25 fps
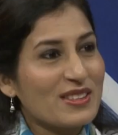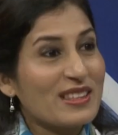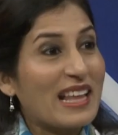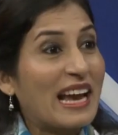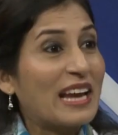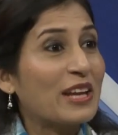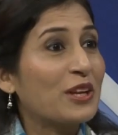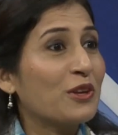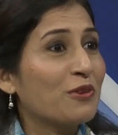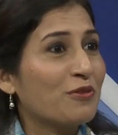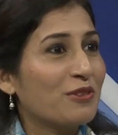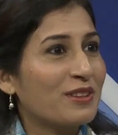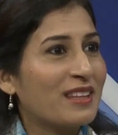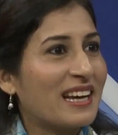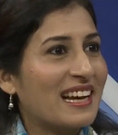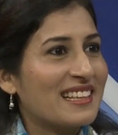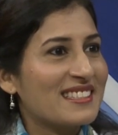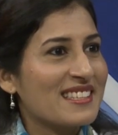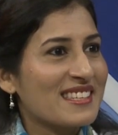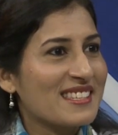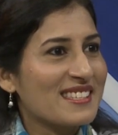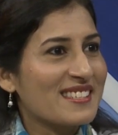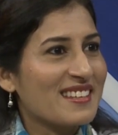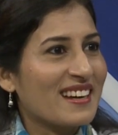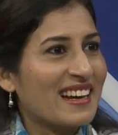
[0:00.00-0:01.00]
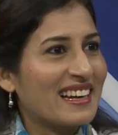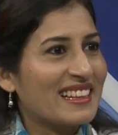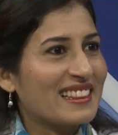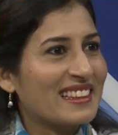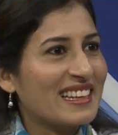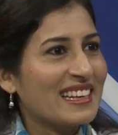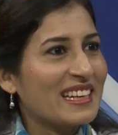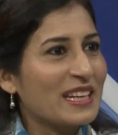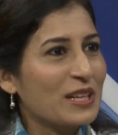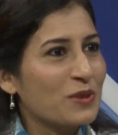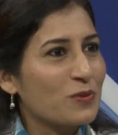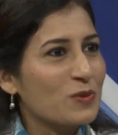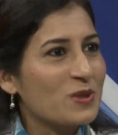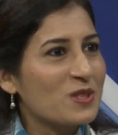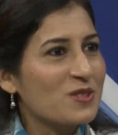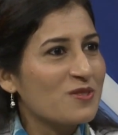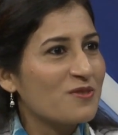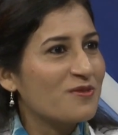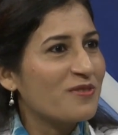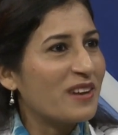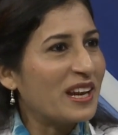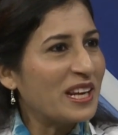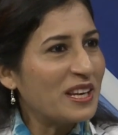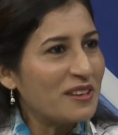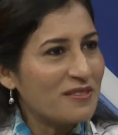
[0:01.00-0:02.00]
Thank you for that, sister. I think it was
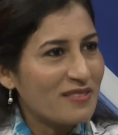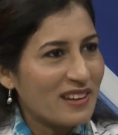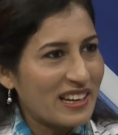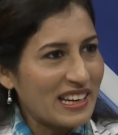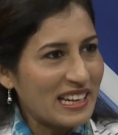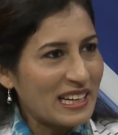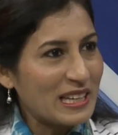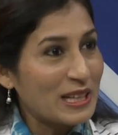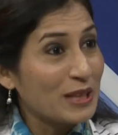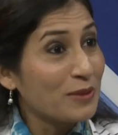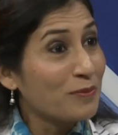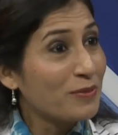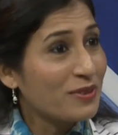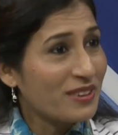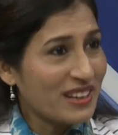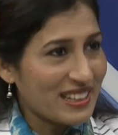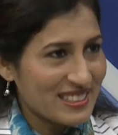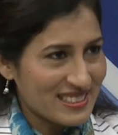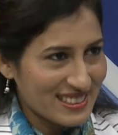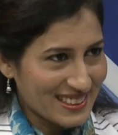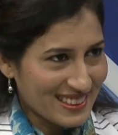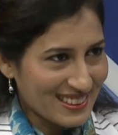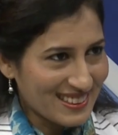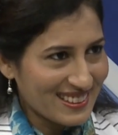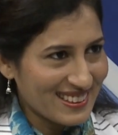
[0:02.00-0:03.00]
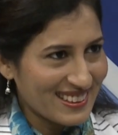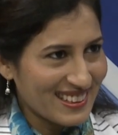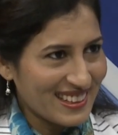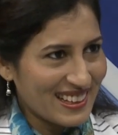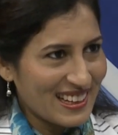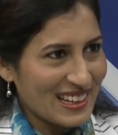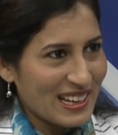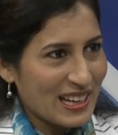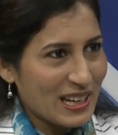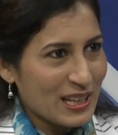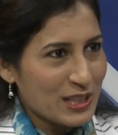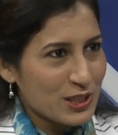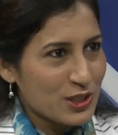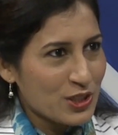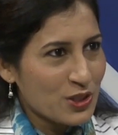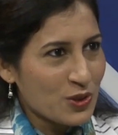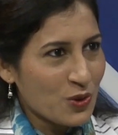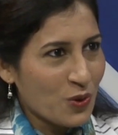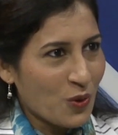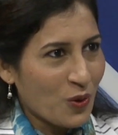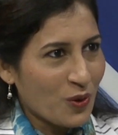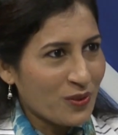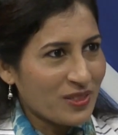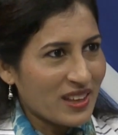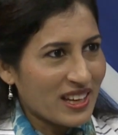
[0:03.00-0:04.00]
very, very liberating to
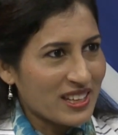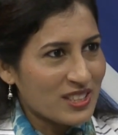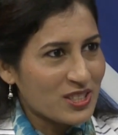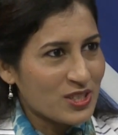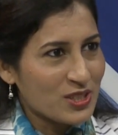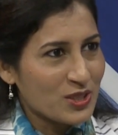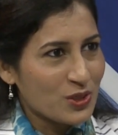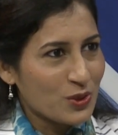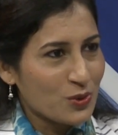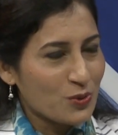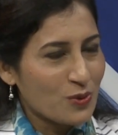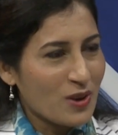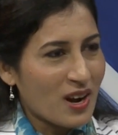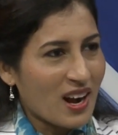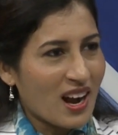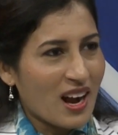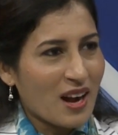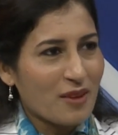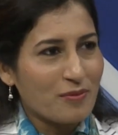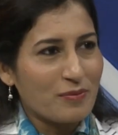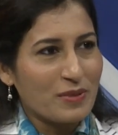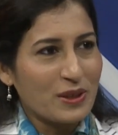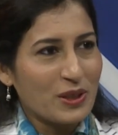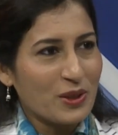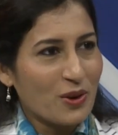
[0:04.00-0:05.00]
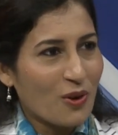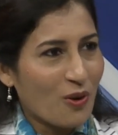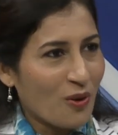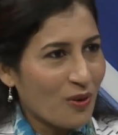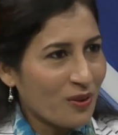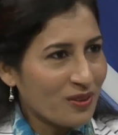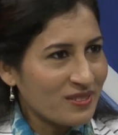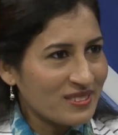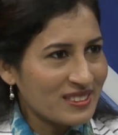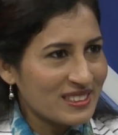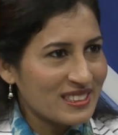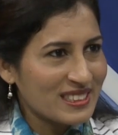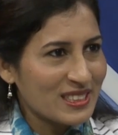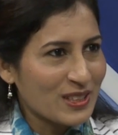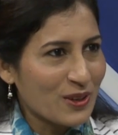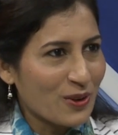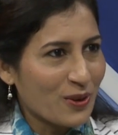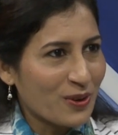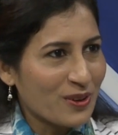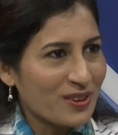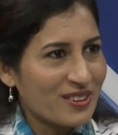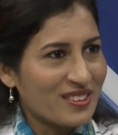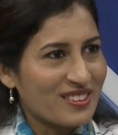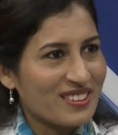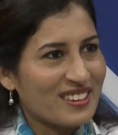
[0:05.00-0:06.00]
know that you are beyond
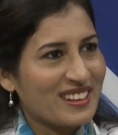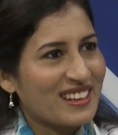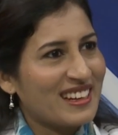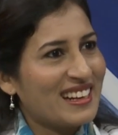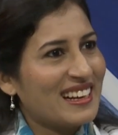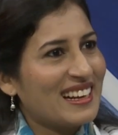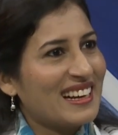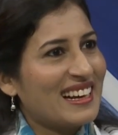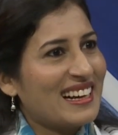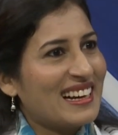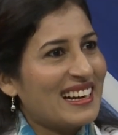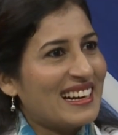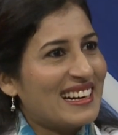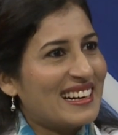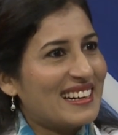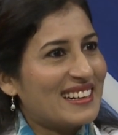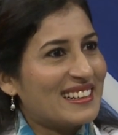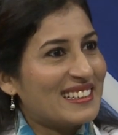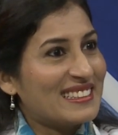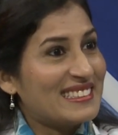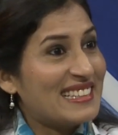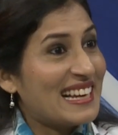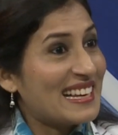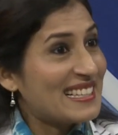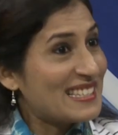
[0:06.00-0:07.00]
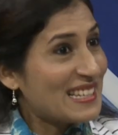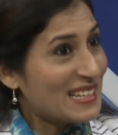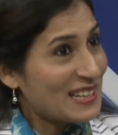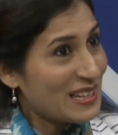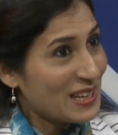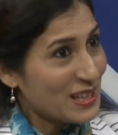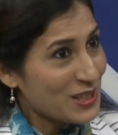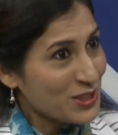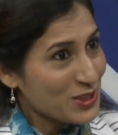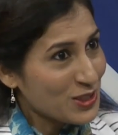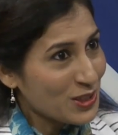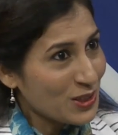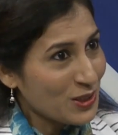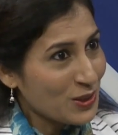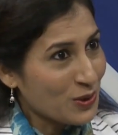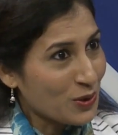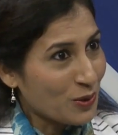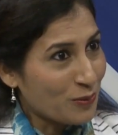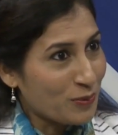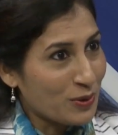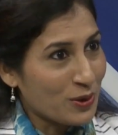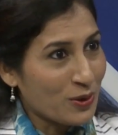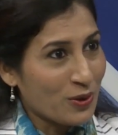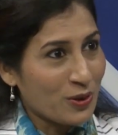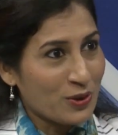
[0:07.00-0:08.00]
your designation, you're
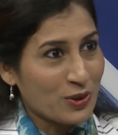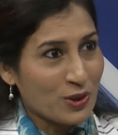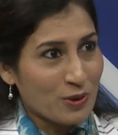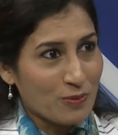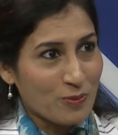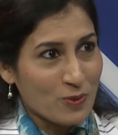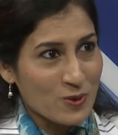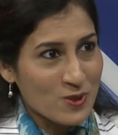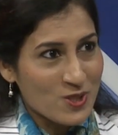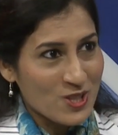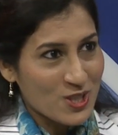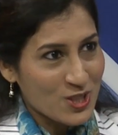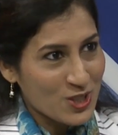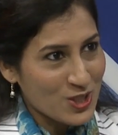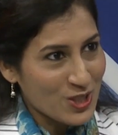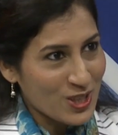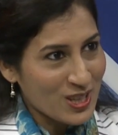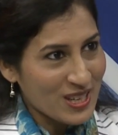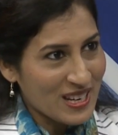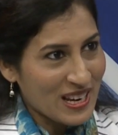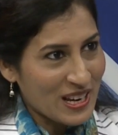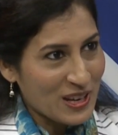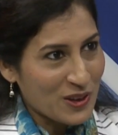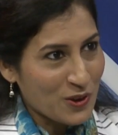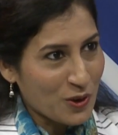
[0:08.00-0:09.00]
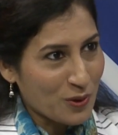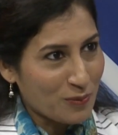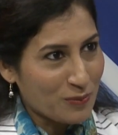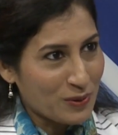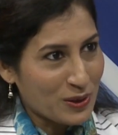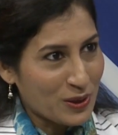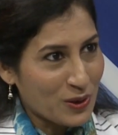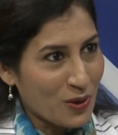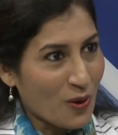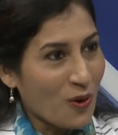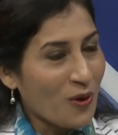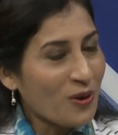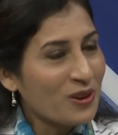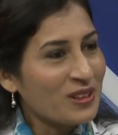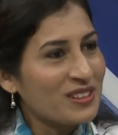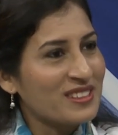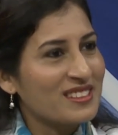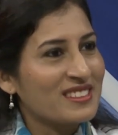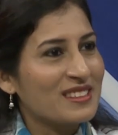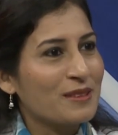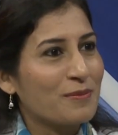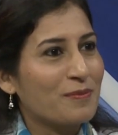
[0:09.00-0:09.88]
beyond your position, and you're beyond